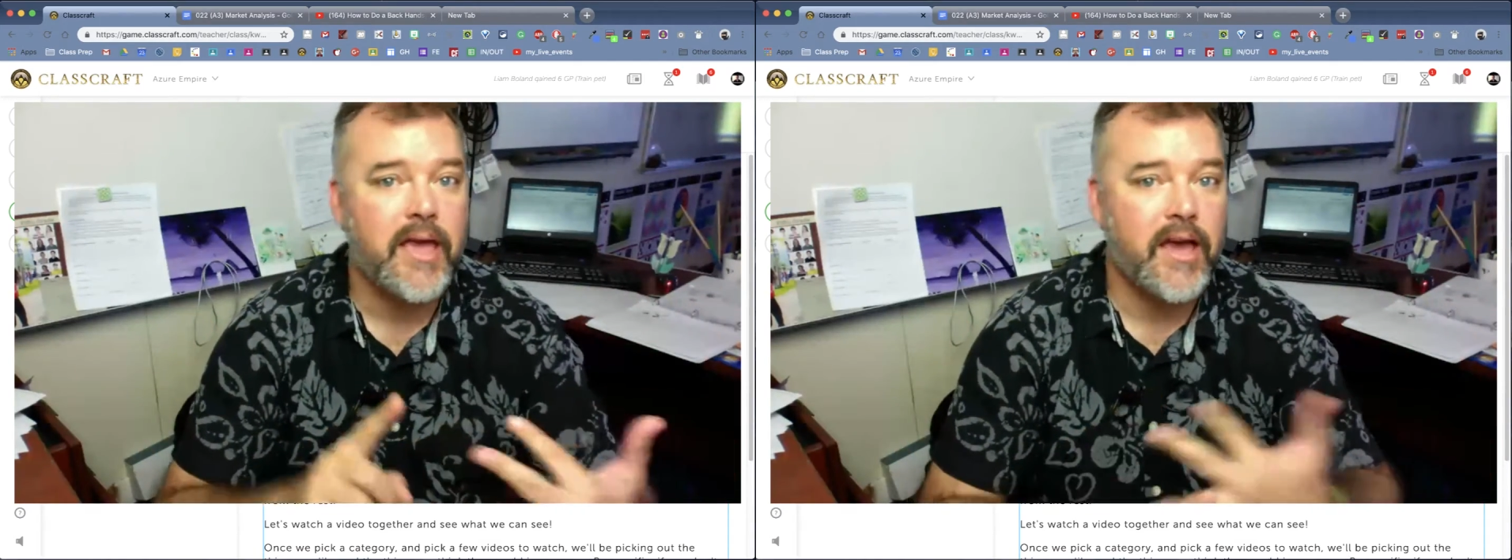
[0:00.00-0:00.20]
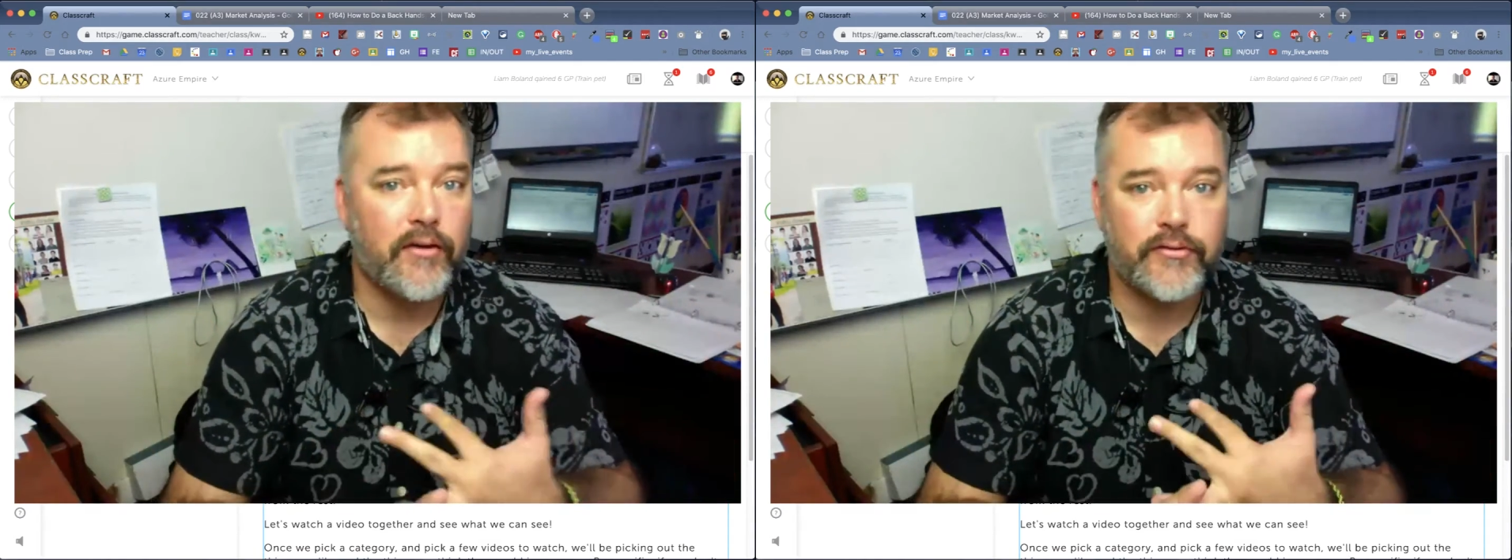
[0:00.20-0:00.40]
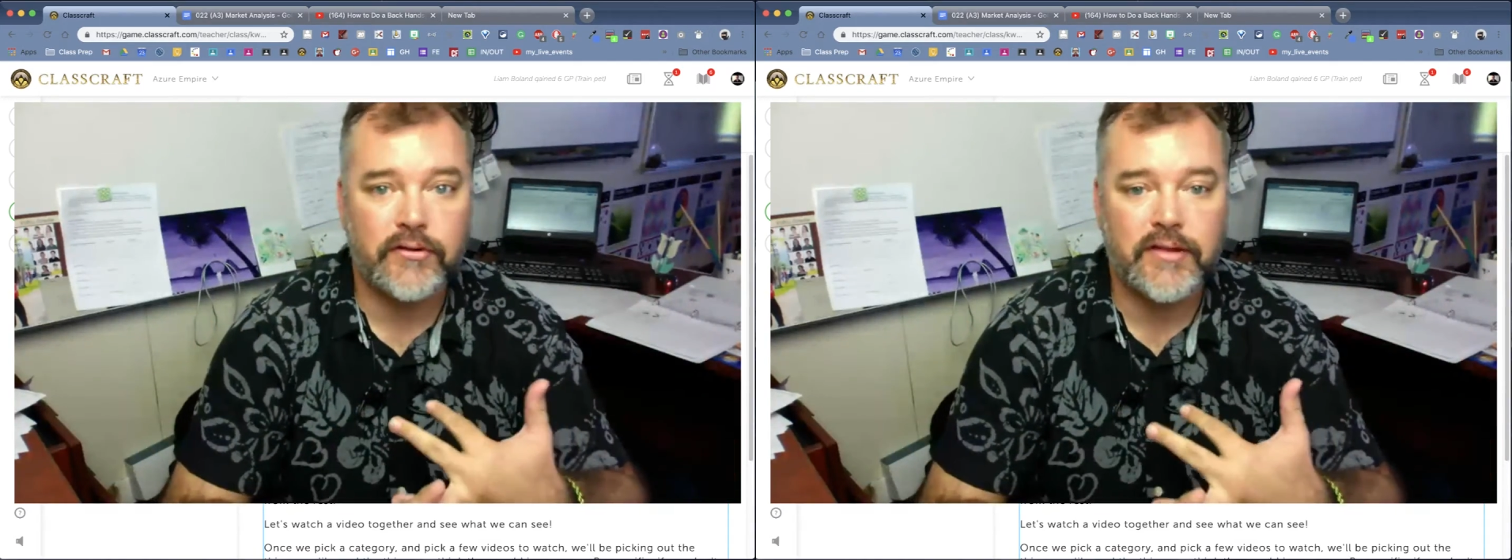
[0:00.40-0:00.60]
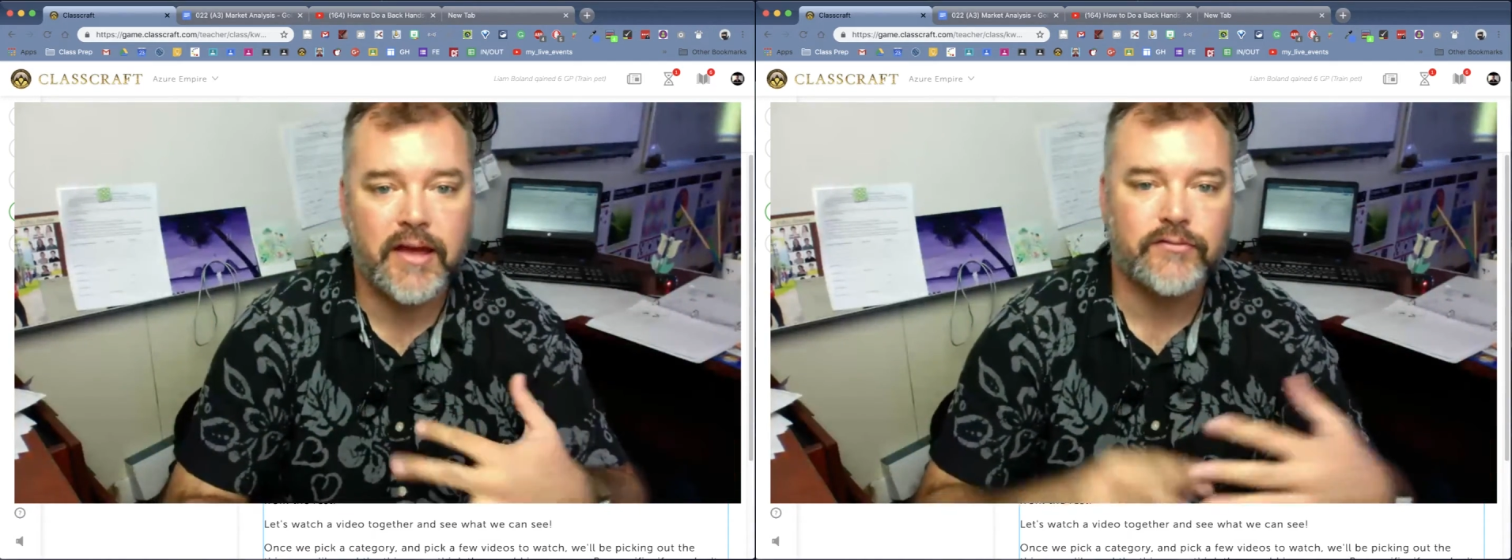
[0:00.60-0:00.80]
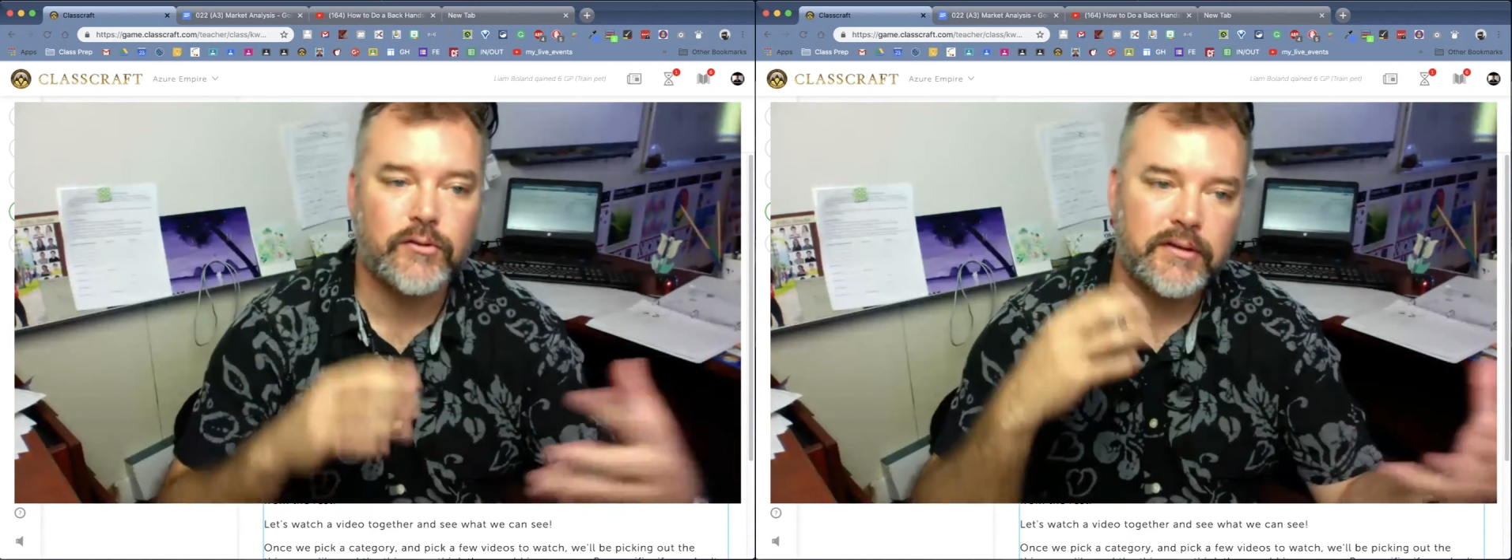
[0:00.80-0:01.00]
healthier
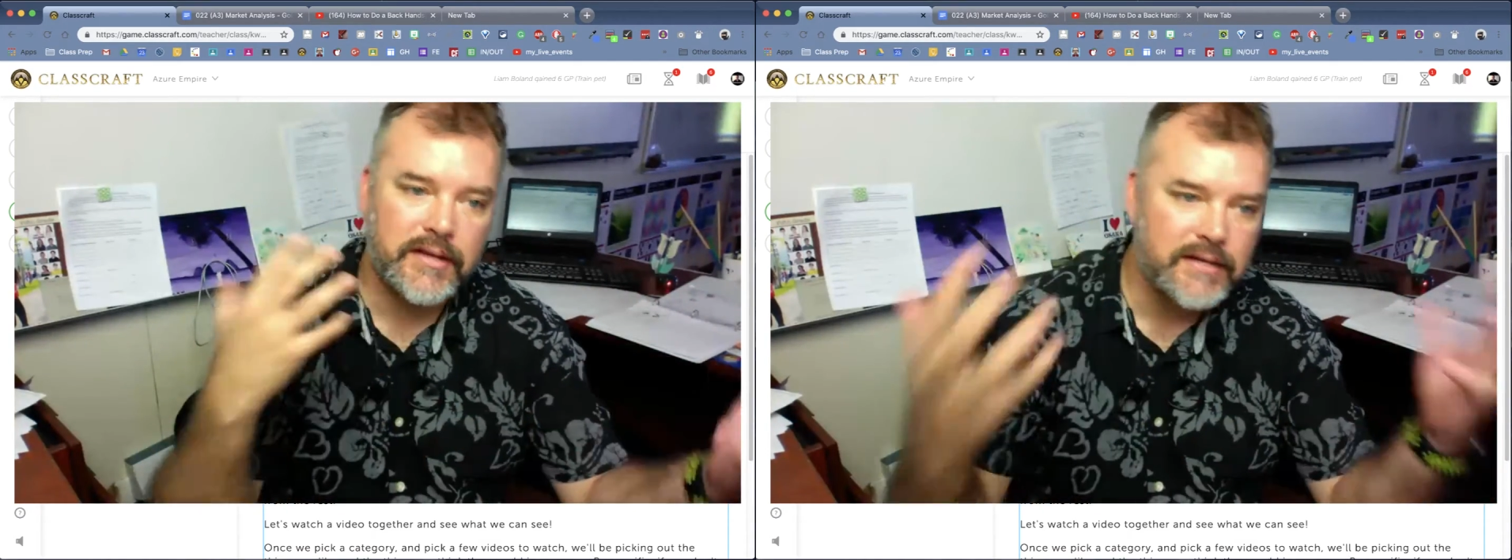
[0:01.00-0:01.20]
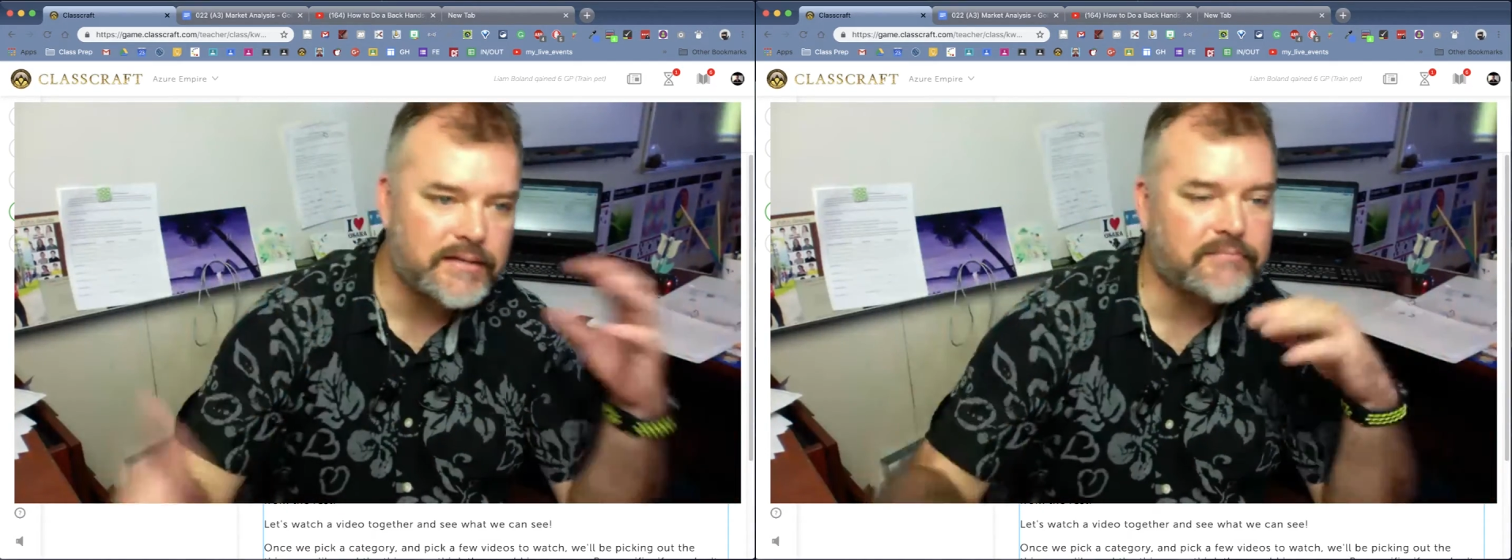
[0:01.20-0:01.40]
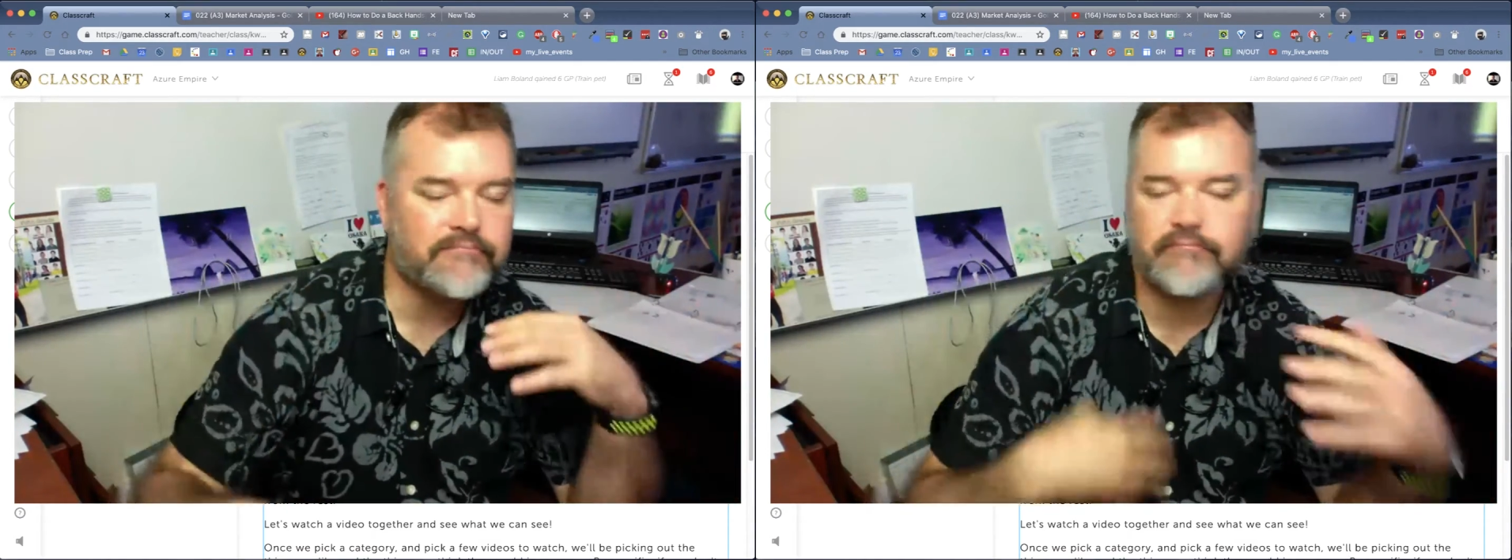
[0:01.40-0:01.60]
lives, or at least